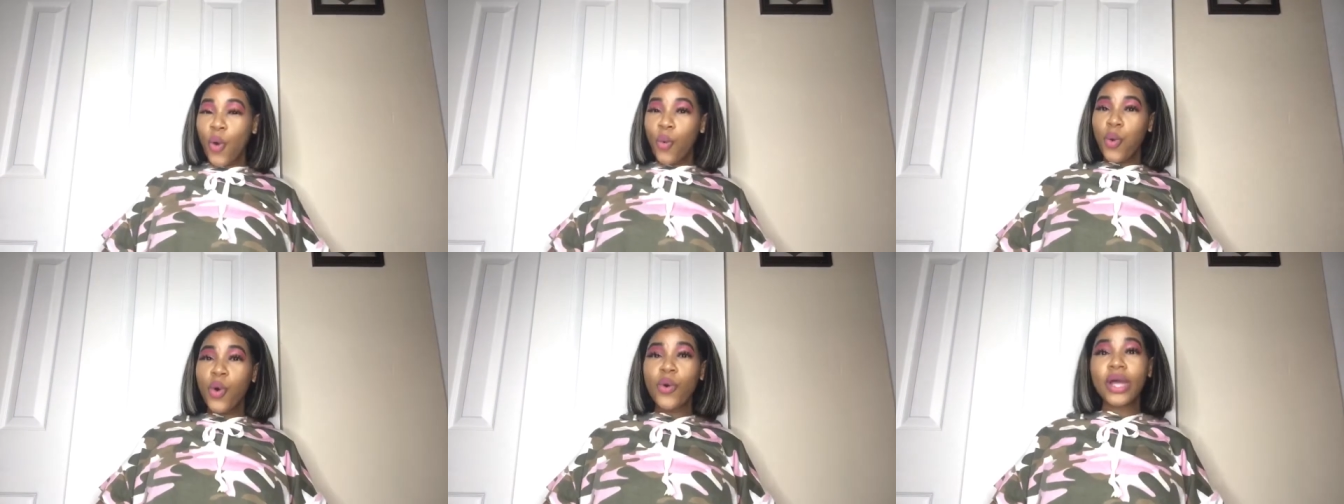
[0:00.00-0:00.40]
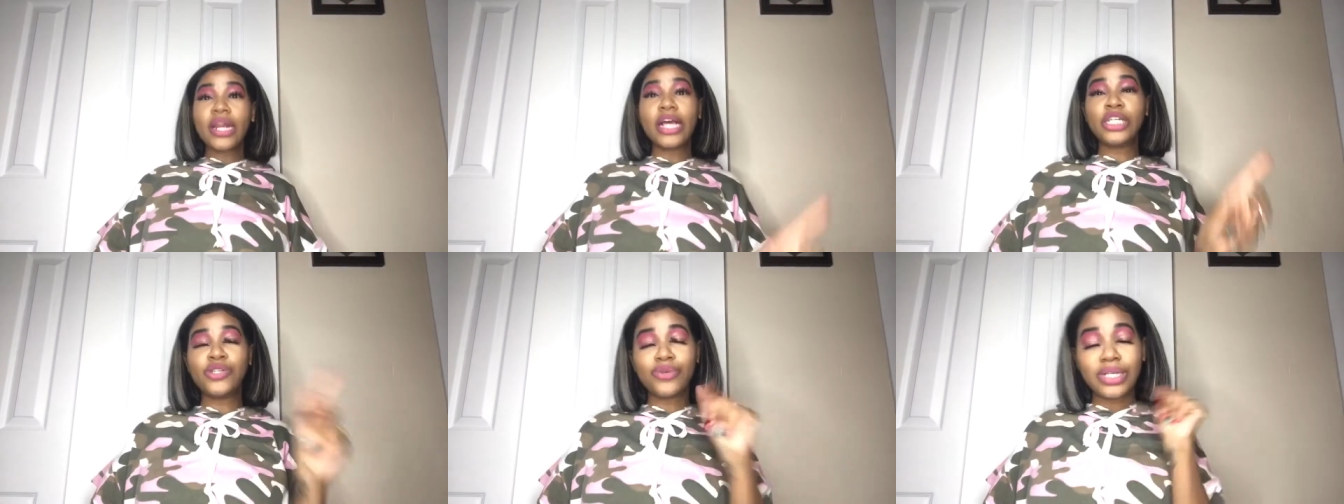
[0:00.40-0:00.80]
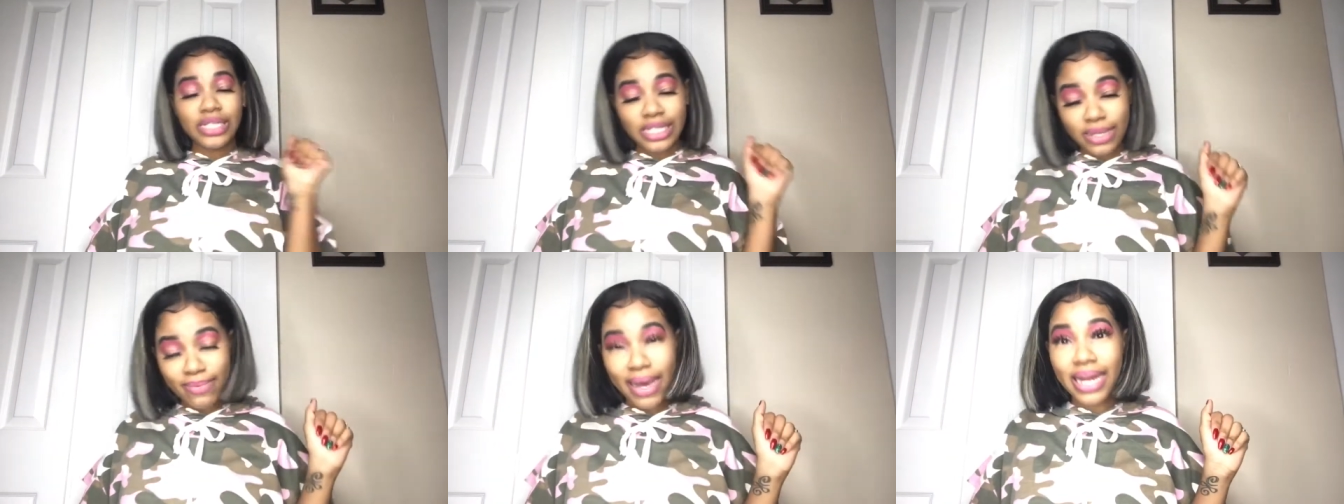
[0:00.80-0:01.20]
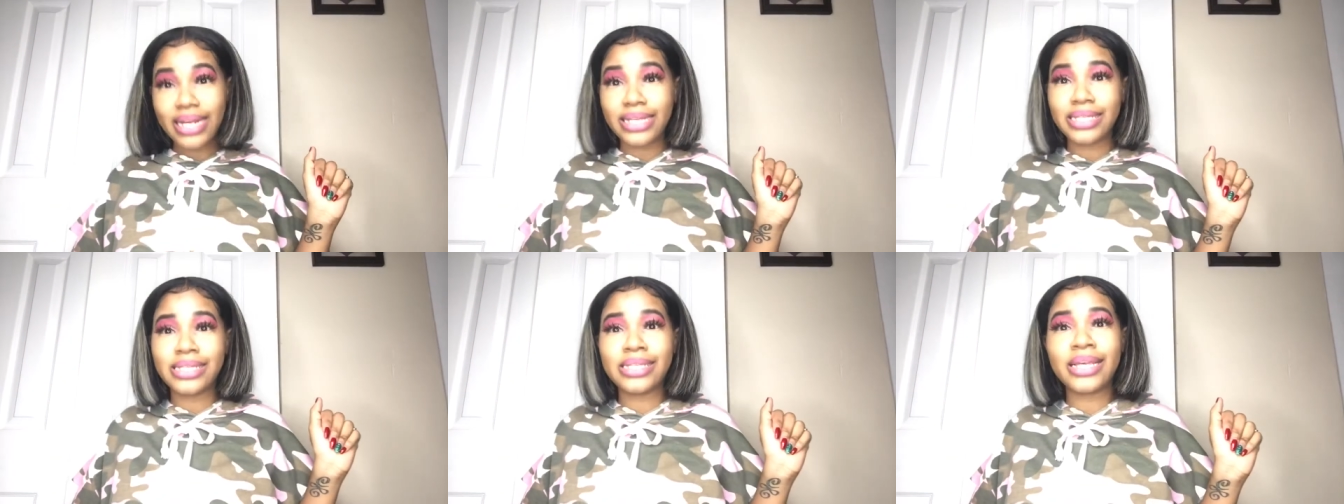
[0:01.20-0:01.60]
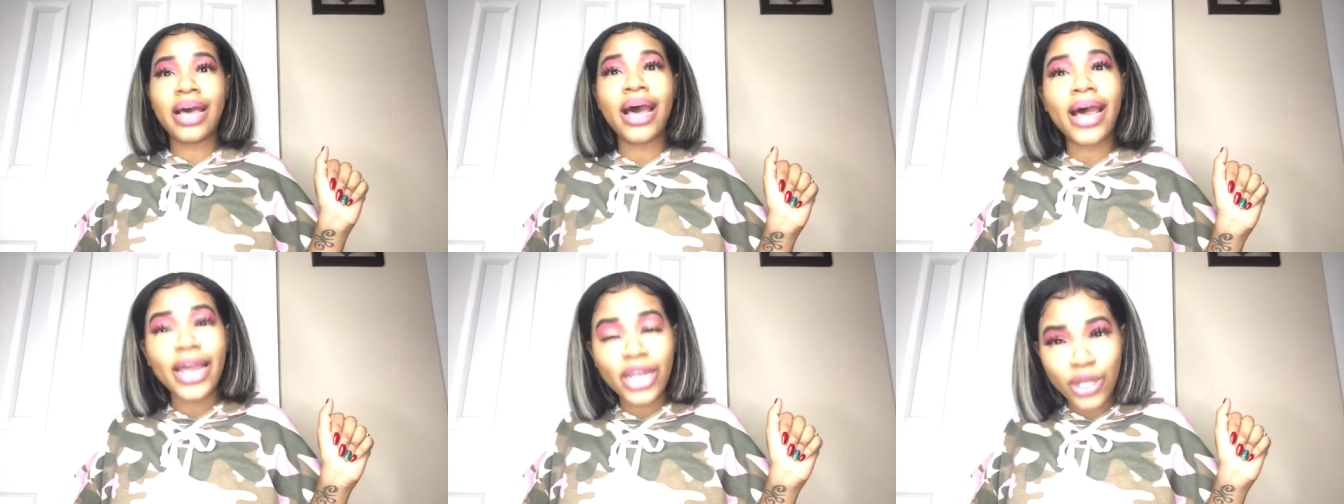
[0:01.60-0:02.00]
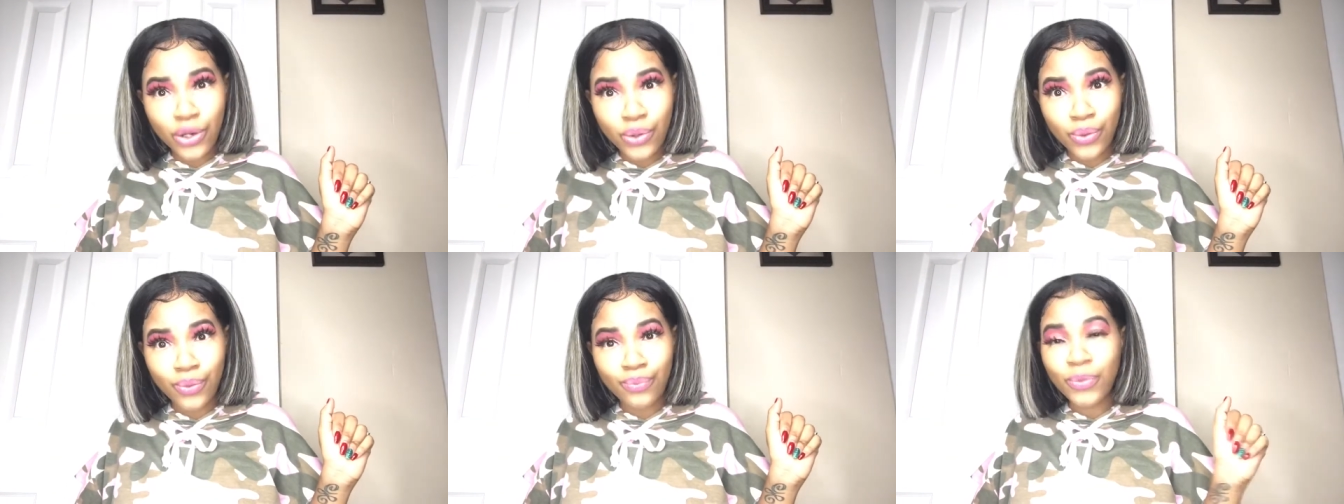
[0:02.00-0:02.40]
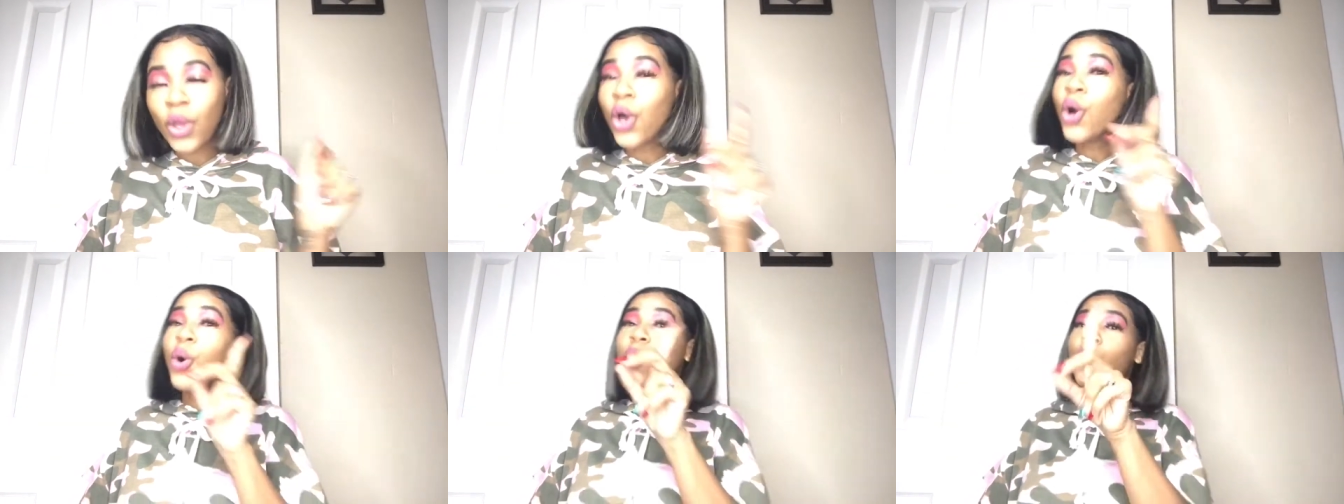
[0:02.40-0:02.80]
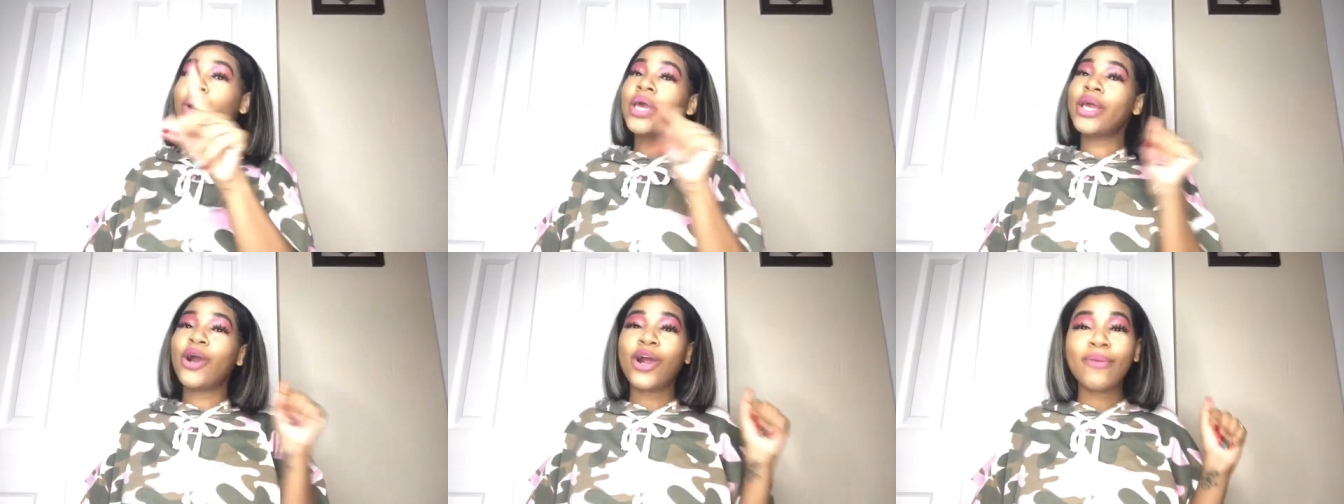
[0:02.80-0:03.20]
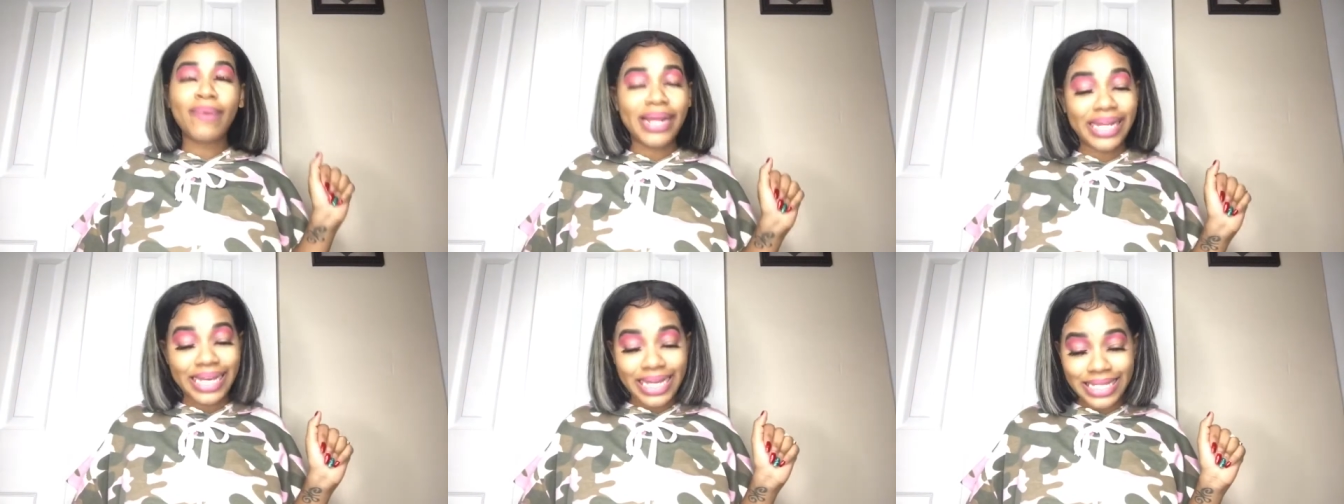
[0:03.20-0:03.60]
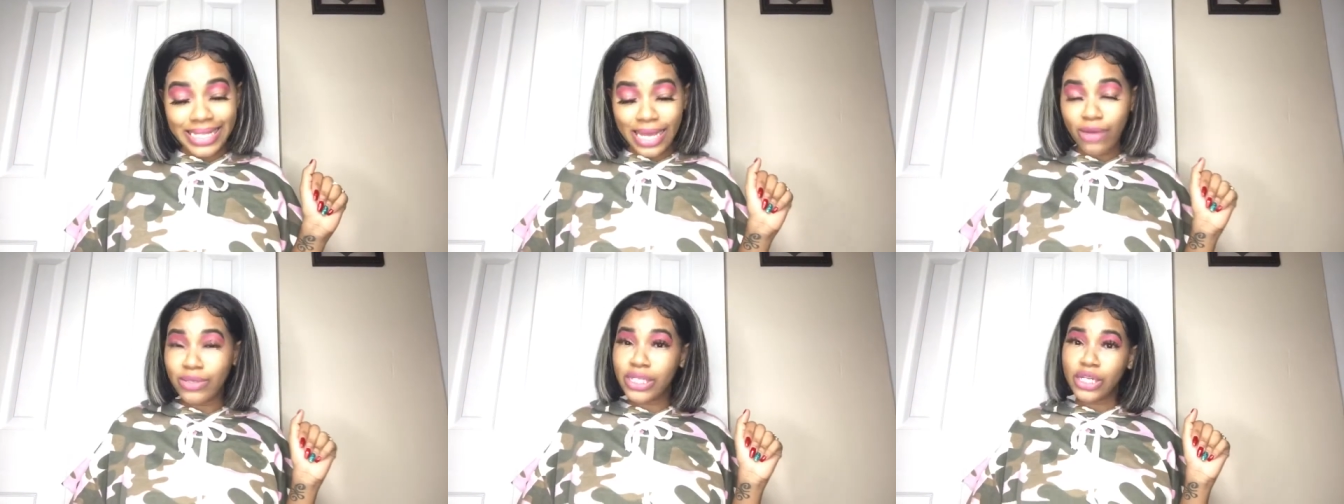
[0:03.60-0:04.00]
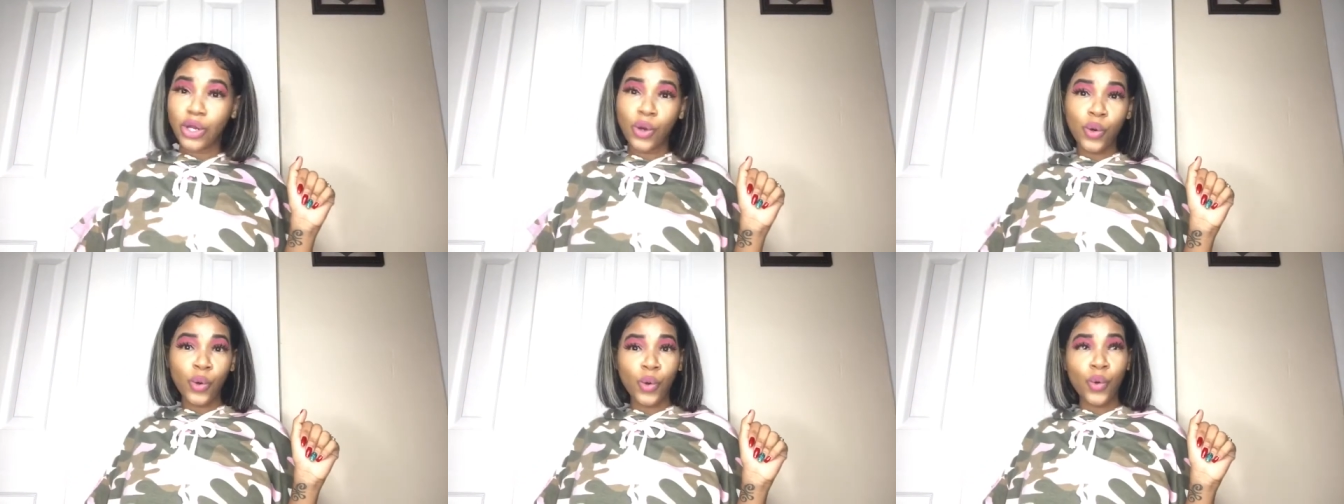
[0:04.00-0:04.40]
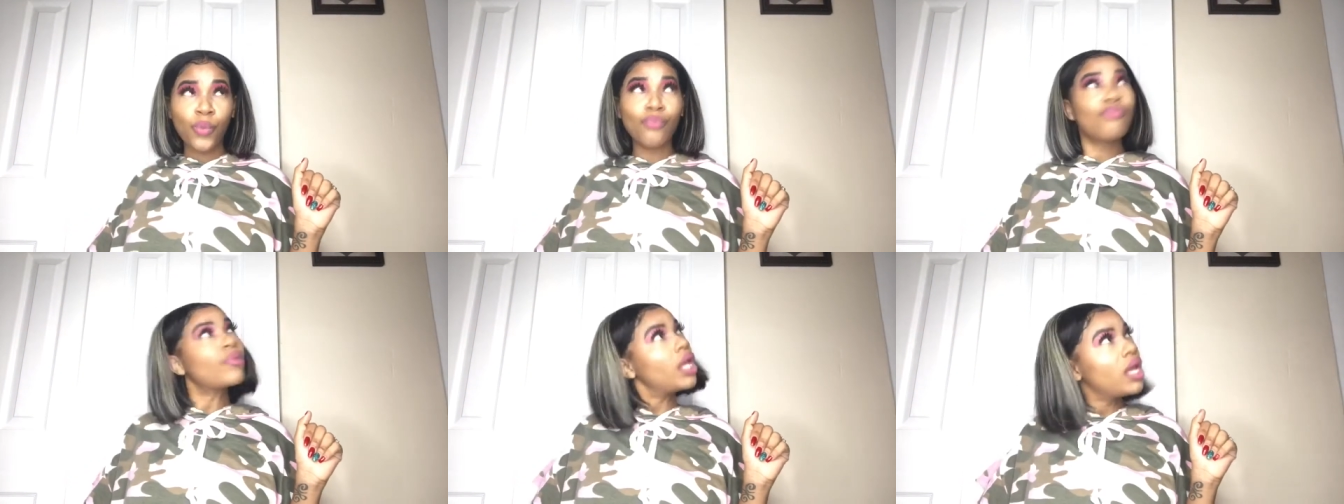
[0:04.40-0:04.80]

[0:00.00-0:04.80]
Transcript: Whoo, and as you can see by this title, we are about to get down to the whole,